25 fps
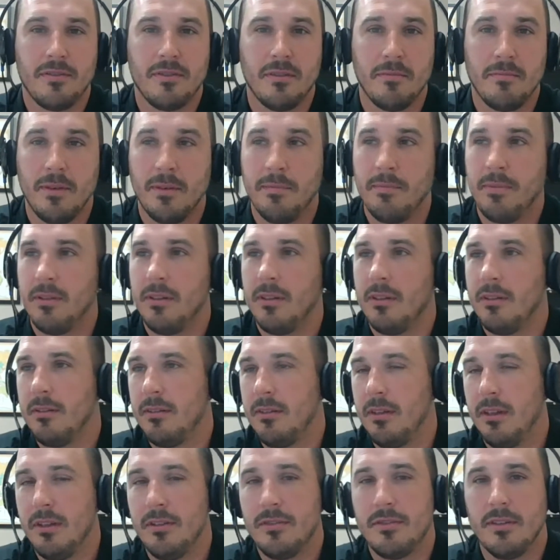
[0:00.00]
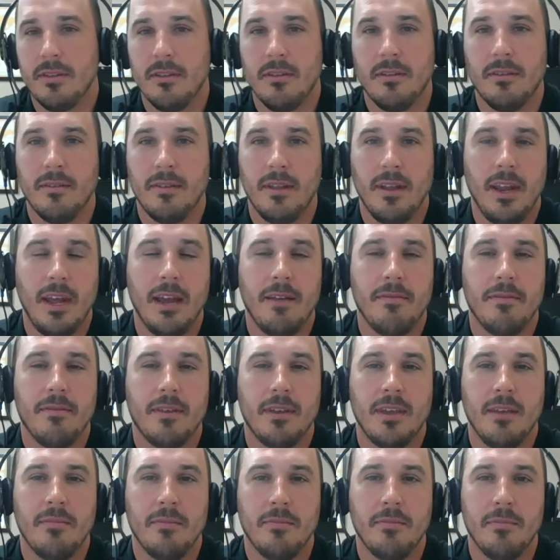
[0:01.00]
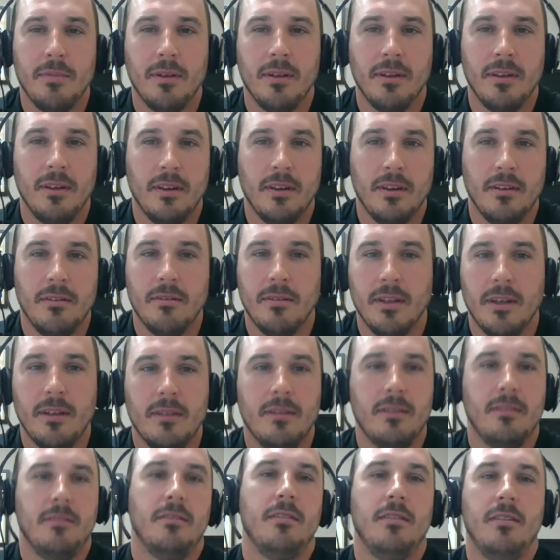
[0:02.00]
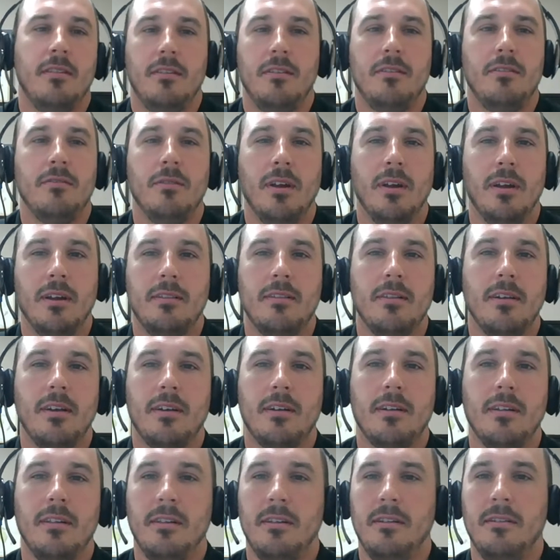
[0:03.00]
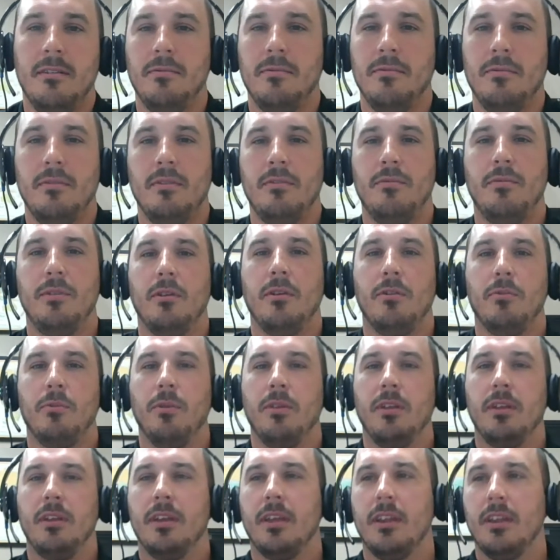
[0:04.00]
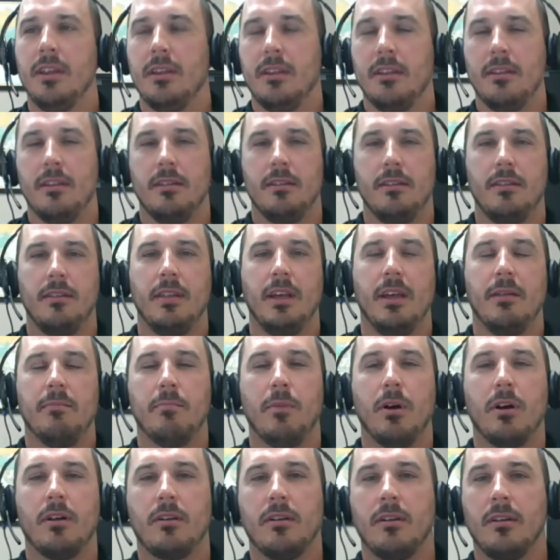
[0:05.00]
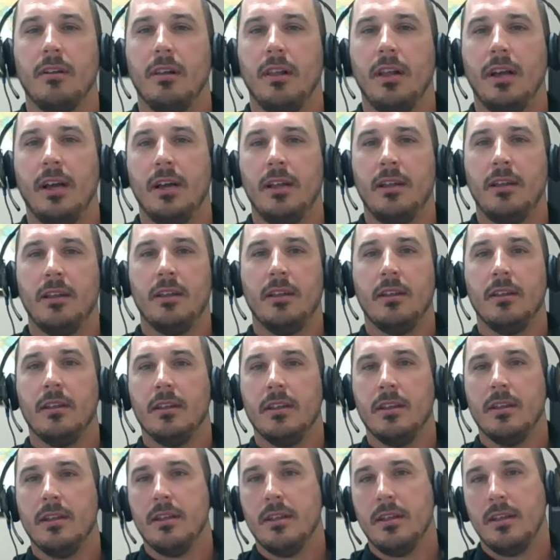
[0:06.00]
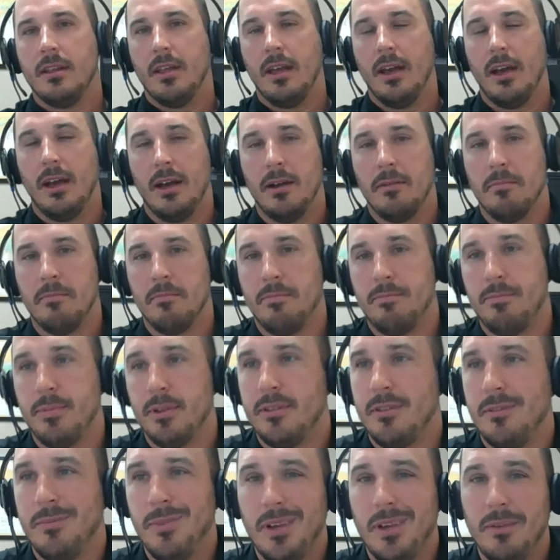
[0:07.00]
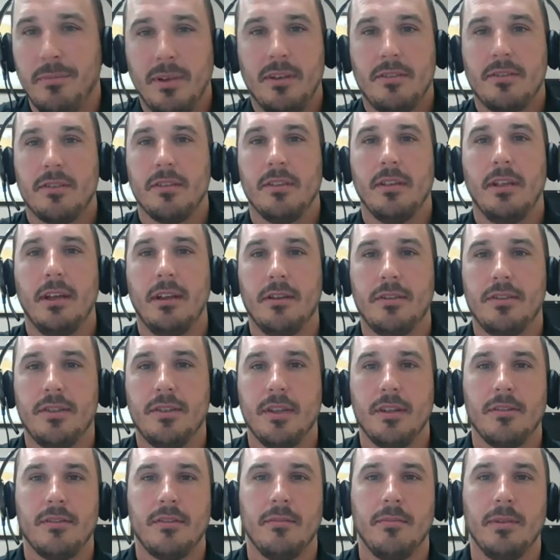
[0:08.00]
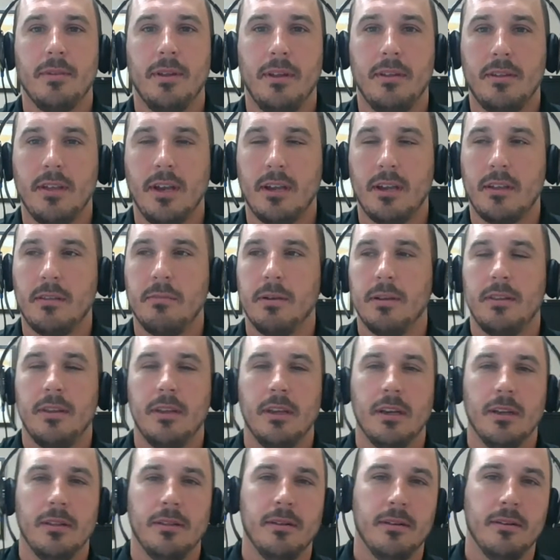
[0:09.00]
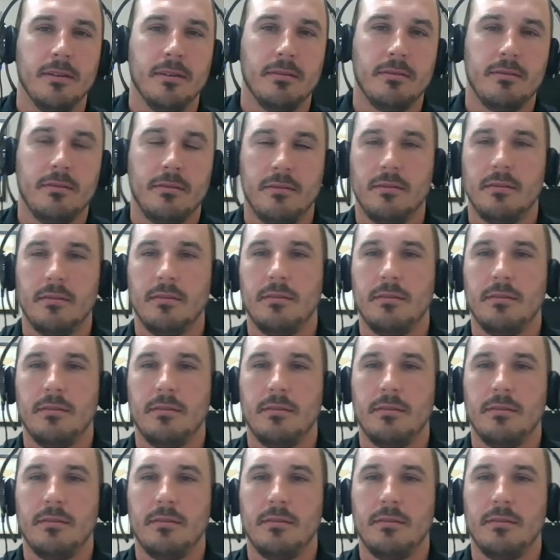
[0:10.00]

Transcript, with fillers: there's some people listening though that have the capability to do that. You and I talk a little, and we don't really get into that market a lot. But to me, it makes a lot of sense. I mean, he talked about the other